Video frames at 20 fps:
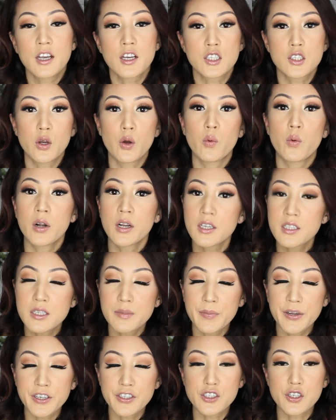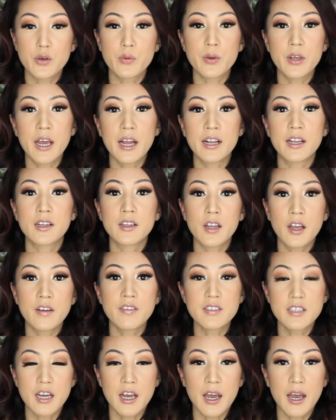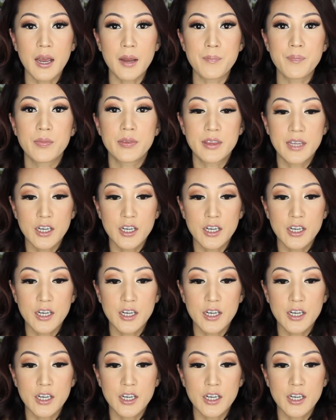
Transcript: So I wanted to make sure we had enough time